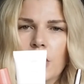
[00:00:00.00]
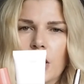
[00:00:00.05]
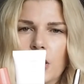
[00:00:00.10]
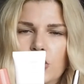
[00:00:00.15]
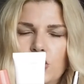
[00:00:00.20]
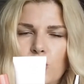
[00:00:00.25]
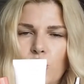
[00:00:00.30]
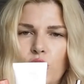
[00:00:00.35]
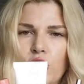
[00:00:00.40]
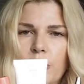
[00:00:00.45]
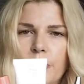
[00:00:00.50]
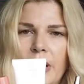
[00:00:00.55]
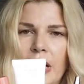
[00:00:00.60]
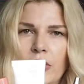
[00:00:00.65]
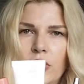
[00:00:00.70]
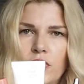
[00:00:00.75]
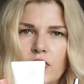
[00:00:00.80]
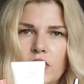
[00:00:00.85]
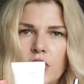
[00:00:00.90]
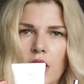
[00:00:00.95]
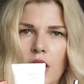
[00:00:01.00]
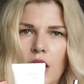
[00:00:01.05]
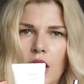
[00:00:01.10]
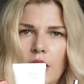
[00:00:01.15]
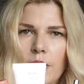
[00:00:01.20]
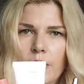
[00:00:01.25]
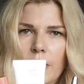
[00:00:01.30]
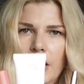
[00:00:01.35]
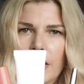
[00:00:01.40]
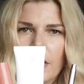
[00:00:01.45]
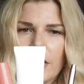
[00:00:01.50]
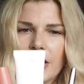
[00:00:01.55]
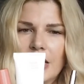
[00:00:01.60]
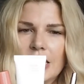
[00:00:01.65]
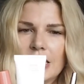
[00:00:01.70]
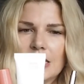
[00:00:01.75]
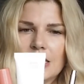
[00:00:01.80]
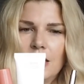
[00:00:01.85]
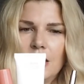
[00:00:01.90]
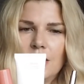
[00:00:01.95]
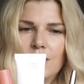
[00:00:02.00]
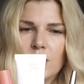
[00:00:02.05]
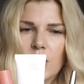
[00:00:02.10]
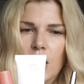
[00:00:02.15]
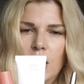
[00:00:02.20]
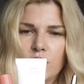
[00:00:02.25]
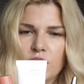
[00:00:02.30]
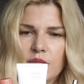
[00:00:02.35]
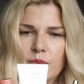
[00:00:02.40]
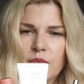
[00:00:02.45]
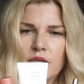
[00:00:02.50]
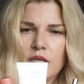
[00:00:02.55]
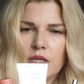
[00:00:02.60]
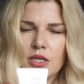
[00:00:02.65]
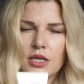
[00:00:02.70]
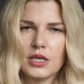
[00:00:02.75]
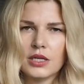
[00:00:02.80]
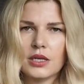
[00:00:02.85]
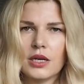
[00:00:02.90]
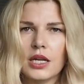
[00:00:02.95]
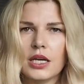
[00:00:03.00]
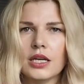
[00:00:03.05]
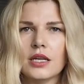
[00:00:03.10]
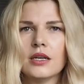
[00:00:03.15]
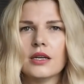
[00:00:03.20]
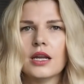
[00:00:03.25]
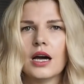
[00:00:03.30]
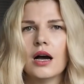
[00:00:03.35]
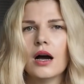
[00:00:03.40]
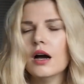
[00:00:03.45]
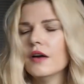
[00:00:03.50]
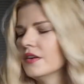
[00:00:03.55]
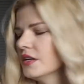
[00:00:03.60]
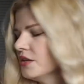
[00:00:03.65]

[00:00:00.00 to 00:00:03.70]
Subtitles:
short amount of time and I need to leave the house immediately. Now, I've